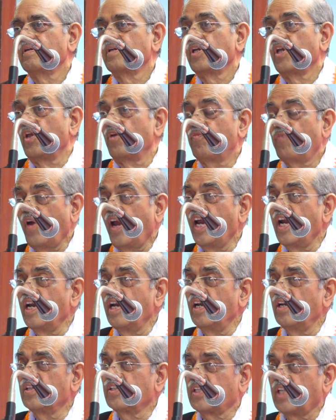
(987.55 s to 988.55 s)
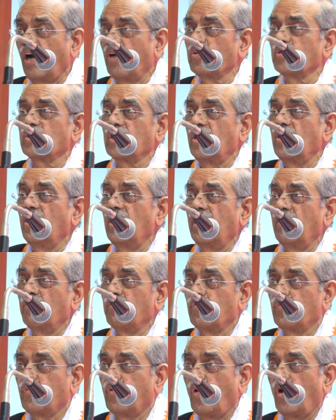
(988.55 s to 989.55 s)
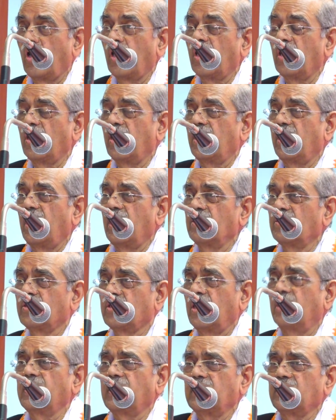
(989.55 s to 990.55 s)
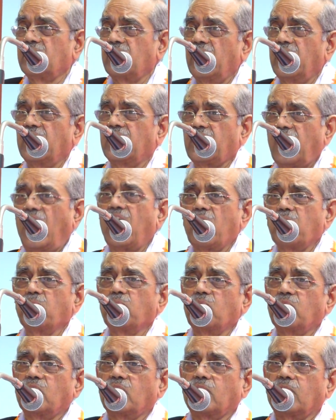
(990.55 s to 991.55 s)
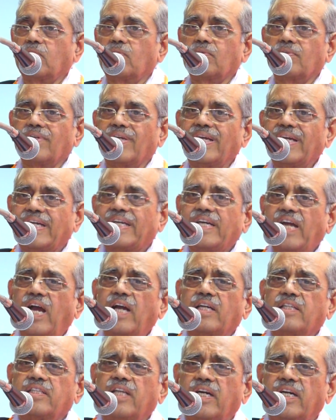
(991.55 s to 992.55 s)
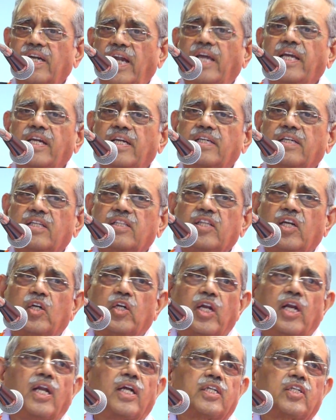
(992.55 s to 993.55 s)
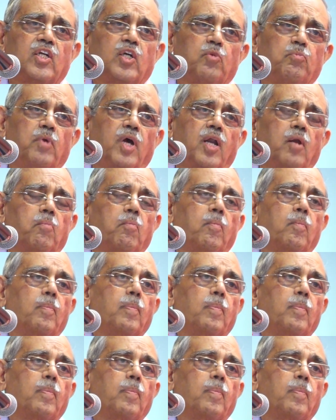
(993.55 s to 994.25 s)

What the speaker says: He failed 1,433 times to ignite that light in that electric bulb.